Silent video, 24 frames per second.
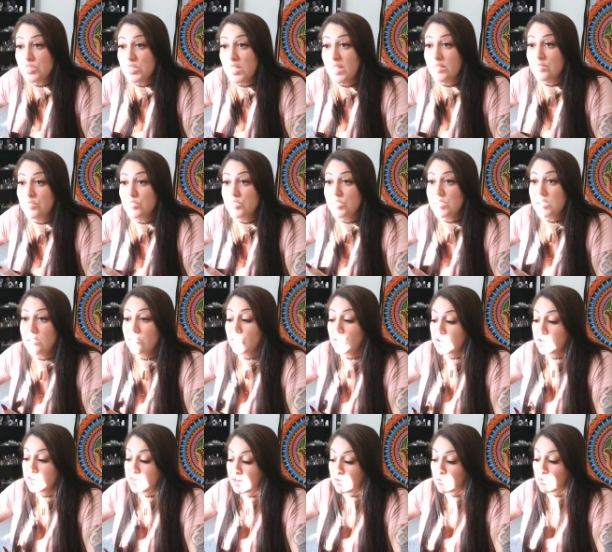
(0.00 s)
energy where
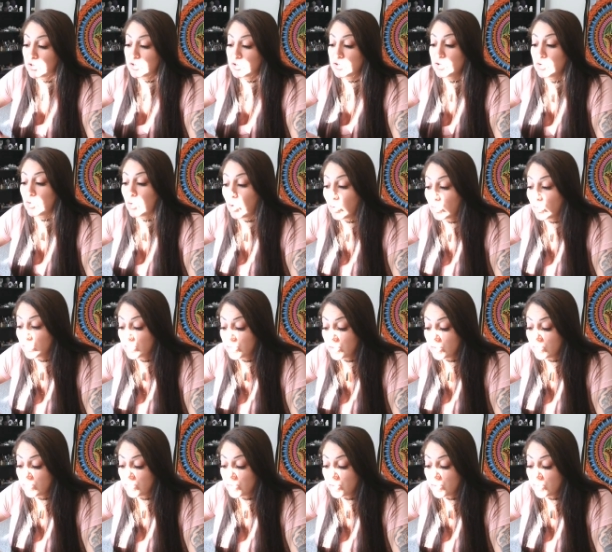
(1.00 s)
they want to hold
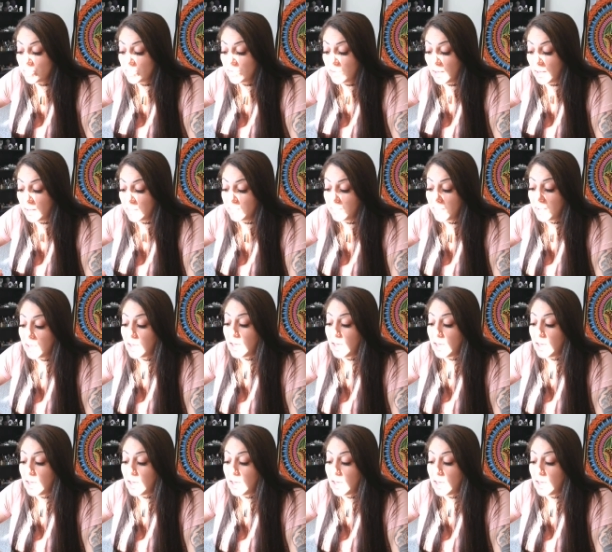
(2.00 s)
you to them